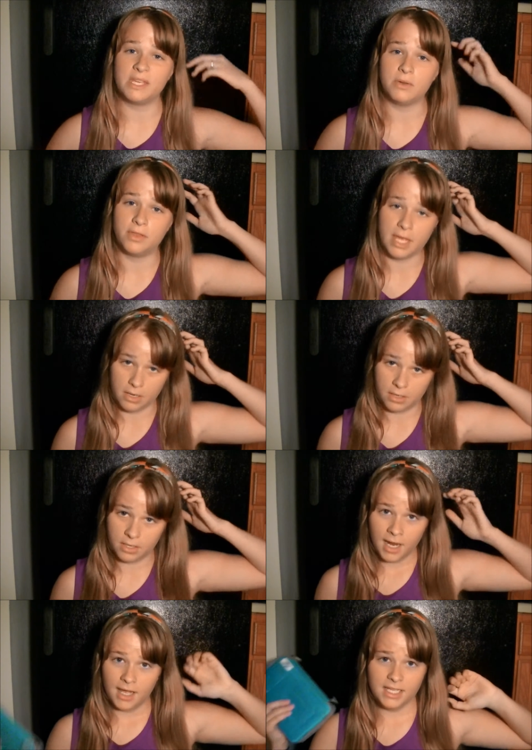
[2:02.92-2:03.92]
you
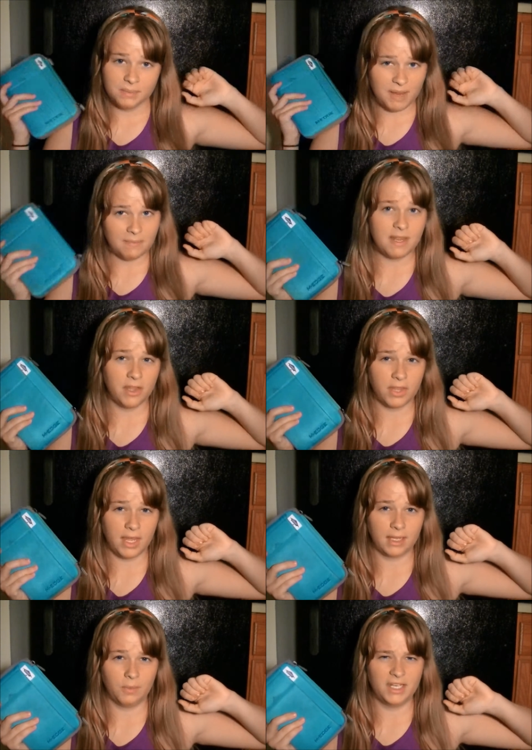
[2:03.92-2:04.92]
think. And this made me
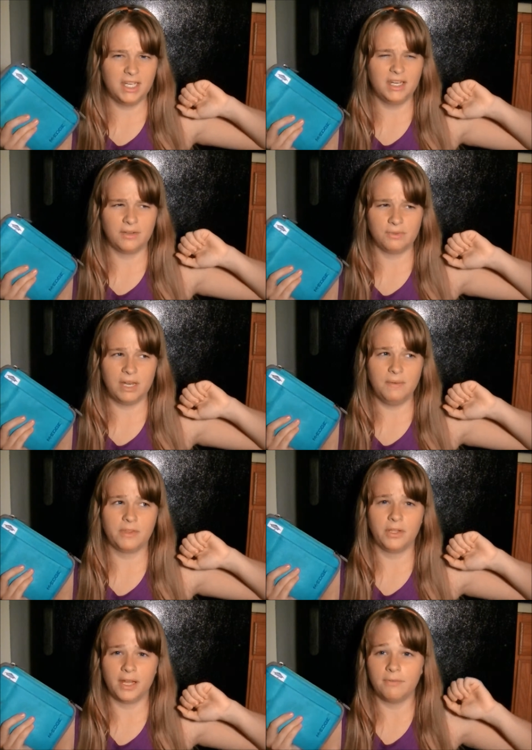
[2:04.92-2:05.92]
think, and while I didn't agree
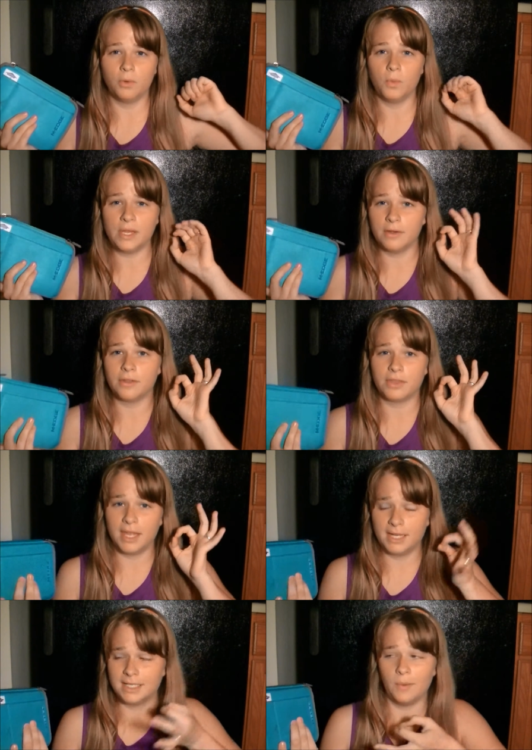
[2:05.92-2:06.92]
with a lot of the weird
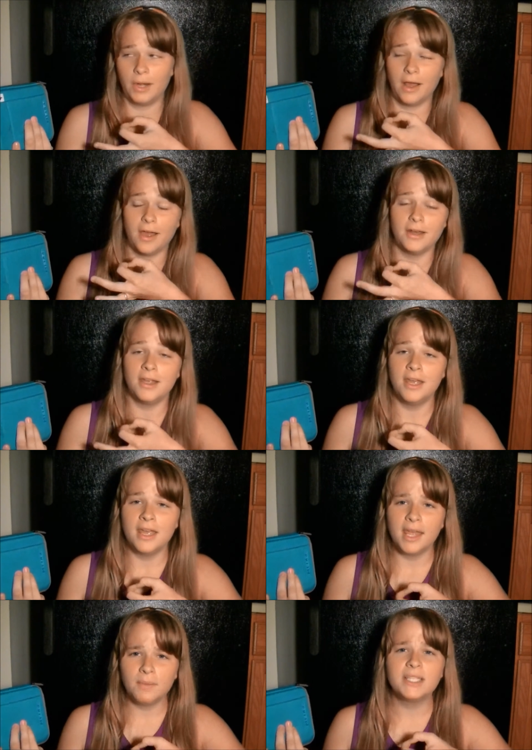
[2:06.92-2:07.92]
things that went on,
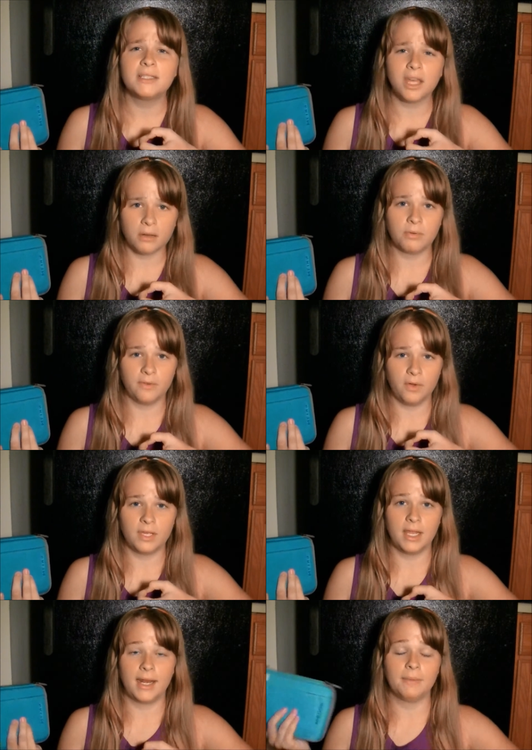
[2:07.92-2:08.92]
it was
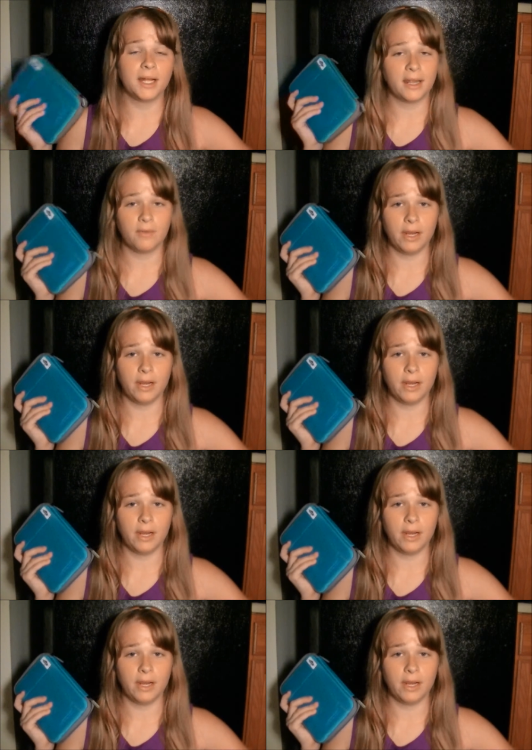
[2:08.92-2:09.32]
thought-provoking, and I'm glad I read